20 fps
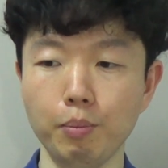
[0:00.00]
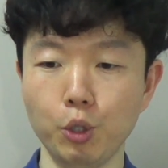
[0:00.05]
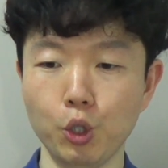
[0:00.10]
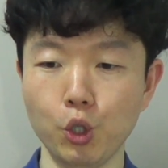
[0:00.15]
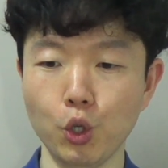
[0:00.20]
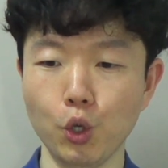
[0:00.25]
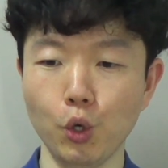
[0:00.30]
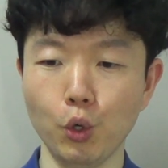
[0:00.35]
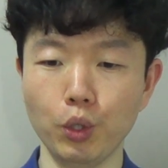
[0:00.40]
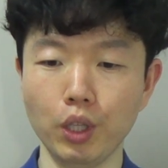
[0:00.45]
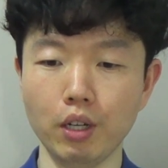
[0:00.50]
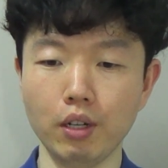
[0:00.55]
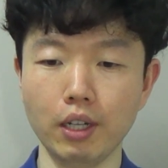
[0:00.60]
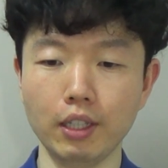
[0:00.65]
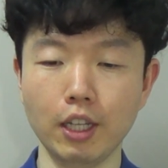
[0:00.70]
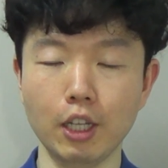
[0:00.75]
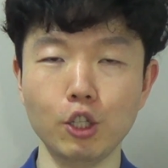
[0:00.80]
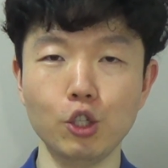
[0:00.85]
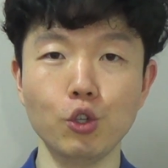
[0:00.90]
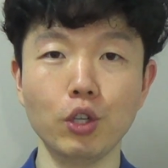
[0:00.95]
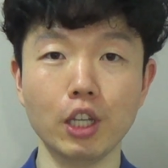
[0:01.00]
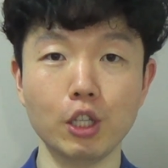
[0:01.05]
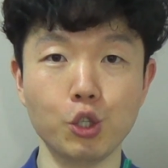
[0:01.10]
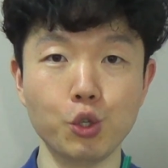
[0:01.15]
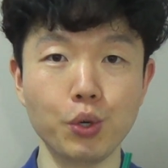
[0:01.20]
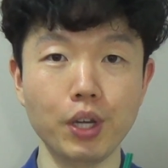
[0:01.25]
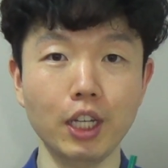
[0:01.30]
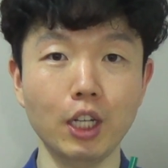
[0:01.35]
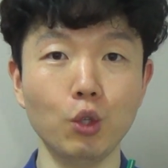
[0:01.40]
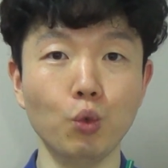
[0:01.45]
you go there and then you can
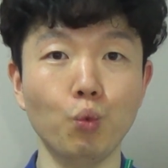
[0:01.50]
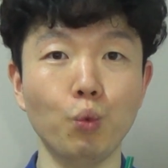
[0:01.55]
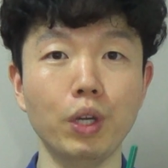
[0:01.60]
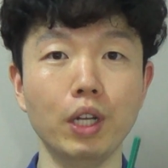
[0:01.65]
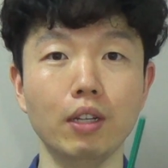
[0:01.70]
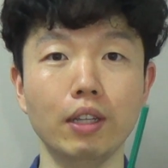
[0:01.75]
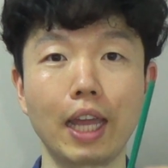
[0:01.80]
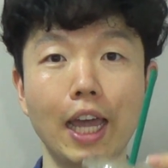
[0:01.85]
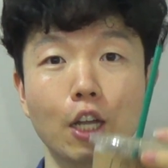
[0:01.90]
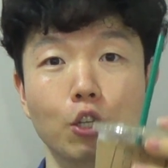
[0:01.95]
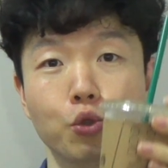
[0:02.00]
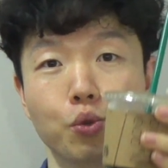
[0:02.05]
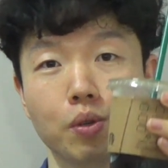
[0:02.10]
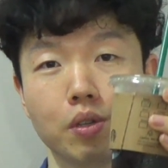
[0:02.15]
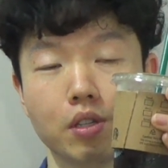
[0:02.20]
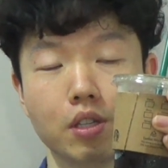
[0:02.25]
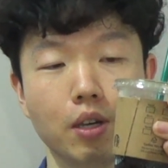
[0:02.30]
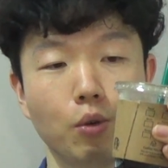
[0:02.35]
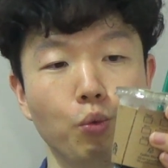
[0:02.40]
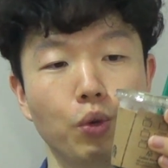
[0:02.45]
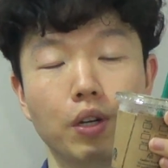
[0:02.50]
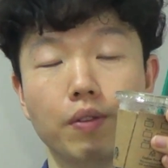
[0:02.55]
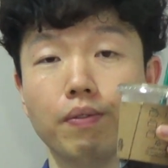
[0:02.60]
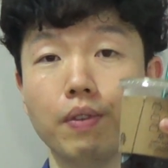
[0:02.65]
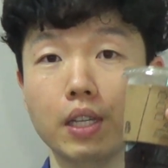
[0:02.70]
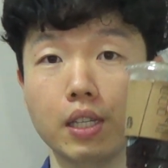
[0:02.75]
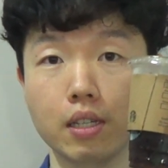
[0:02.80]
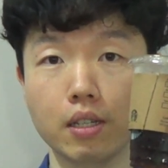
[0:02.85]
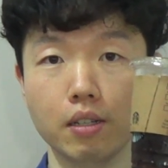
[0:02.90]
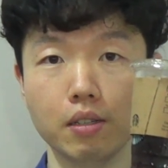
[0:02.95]
trade it with an actual stuff, with a
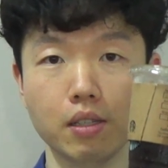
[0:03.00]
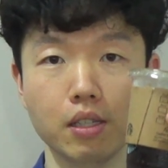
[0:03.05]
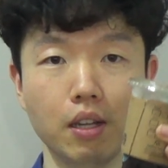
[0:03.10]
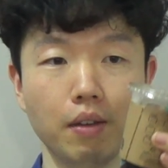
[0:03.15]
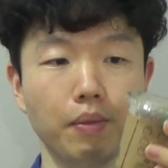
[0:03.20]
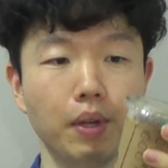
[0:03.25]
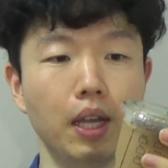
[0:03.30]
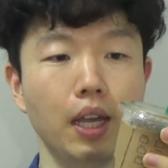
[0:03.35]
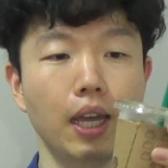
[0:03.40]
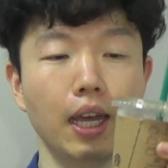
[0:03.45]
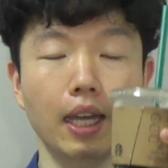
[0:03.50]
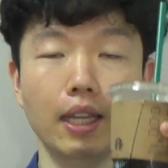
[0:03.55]
physical stuff.